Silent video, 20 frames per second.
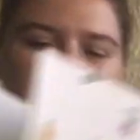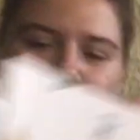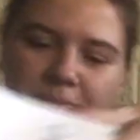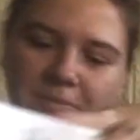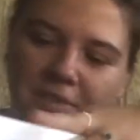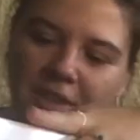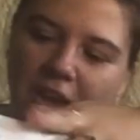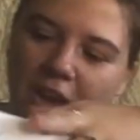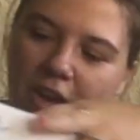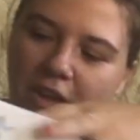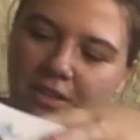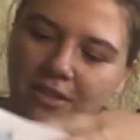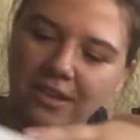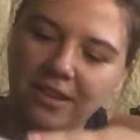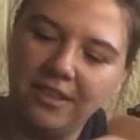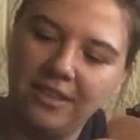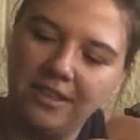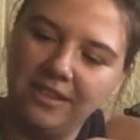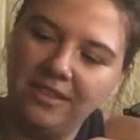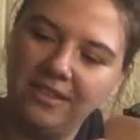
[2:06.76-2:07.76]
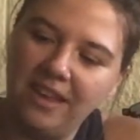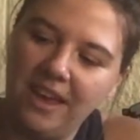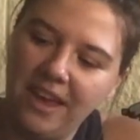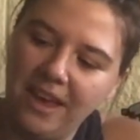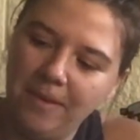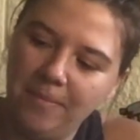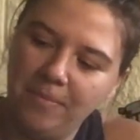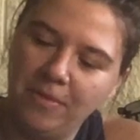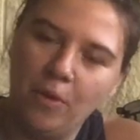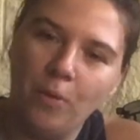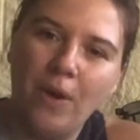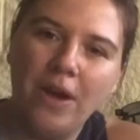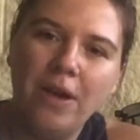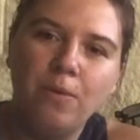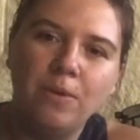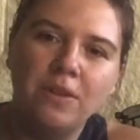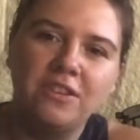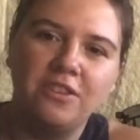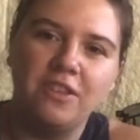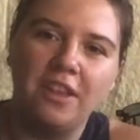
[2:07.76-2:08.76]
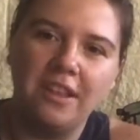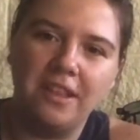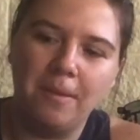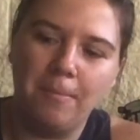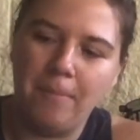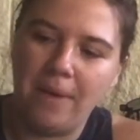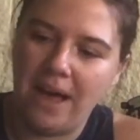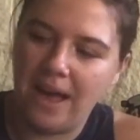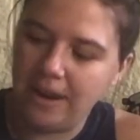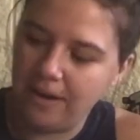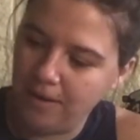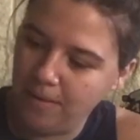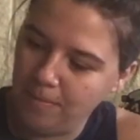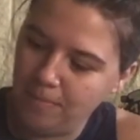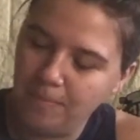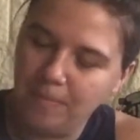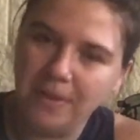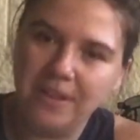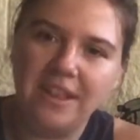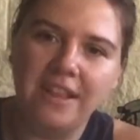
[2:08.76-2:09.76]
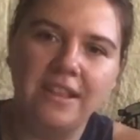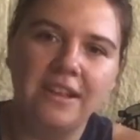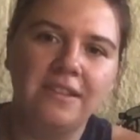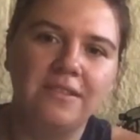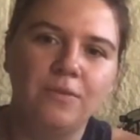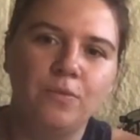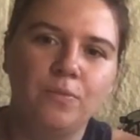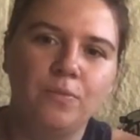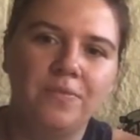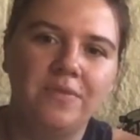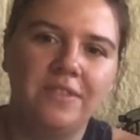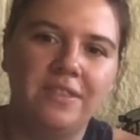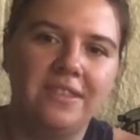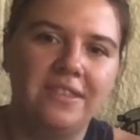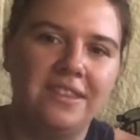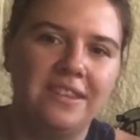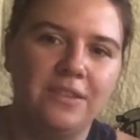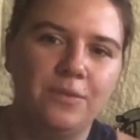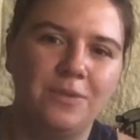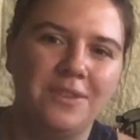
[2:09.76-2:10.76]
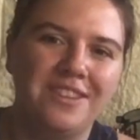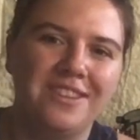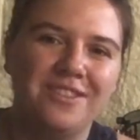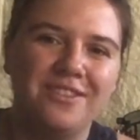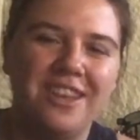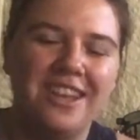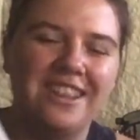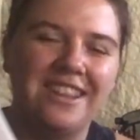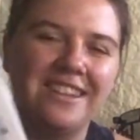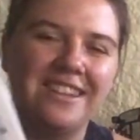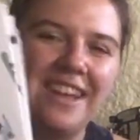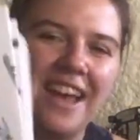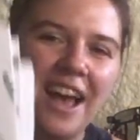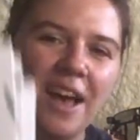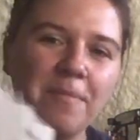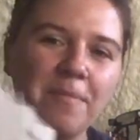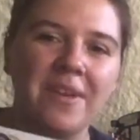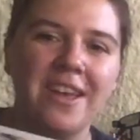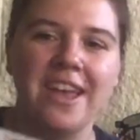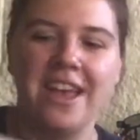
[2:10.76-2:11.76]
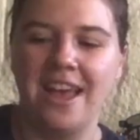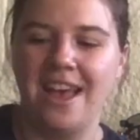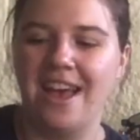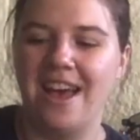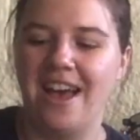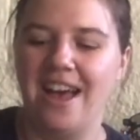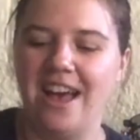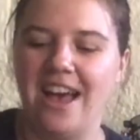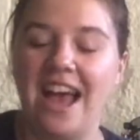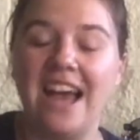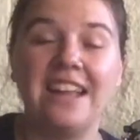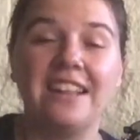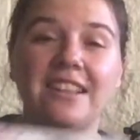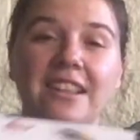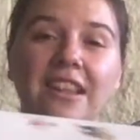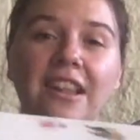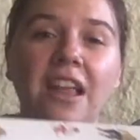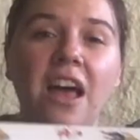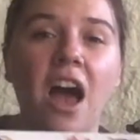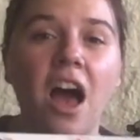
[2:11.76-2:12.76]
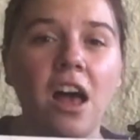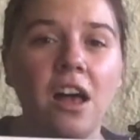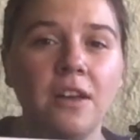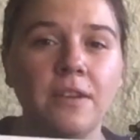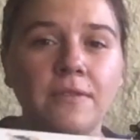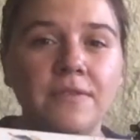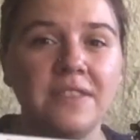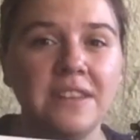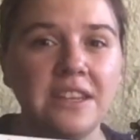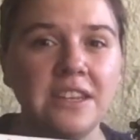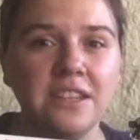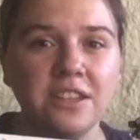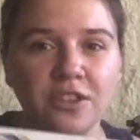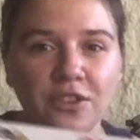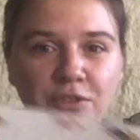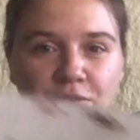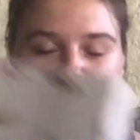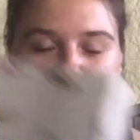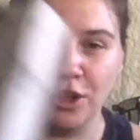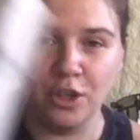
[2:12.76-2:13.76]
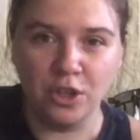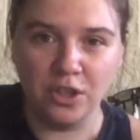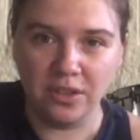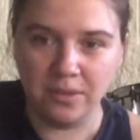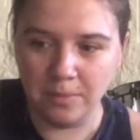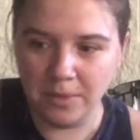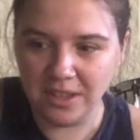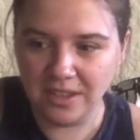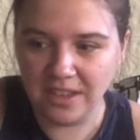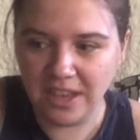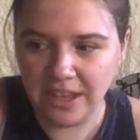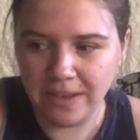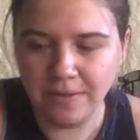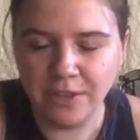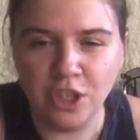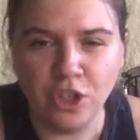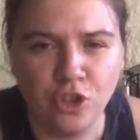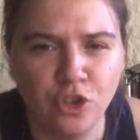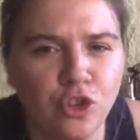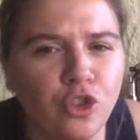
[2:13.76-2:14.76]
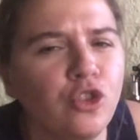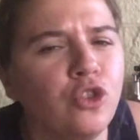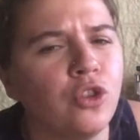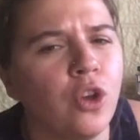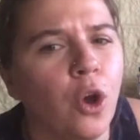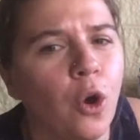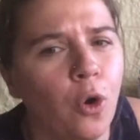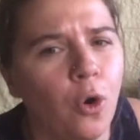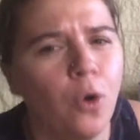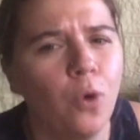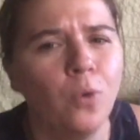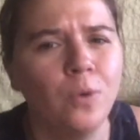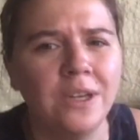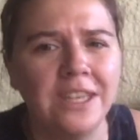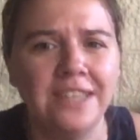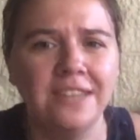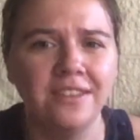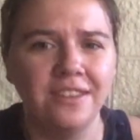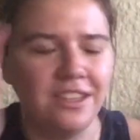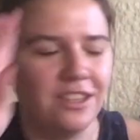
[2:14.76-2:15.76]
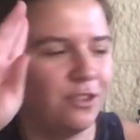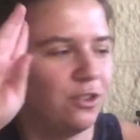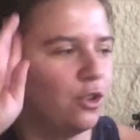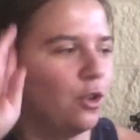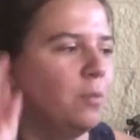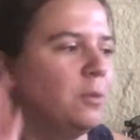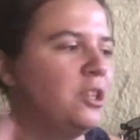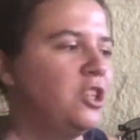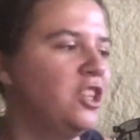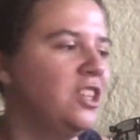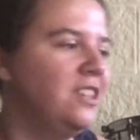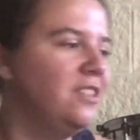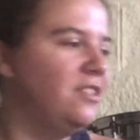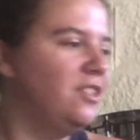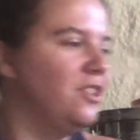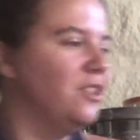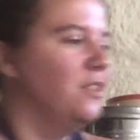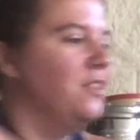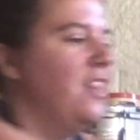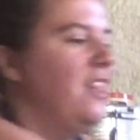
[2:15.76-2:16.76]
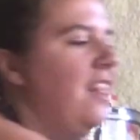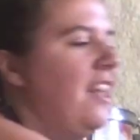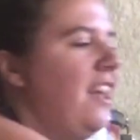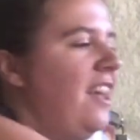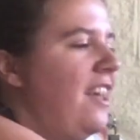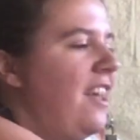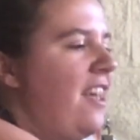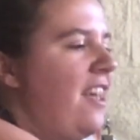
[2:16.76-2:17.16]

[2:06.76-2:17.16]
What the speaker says: they all look the same. The white ones are like the bottom, but then this one's on like the top. I love these for Christmas gifts. It's so easy, so much easier than like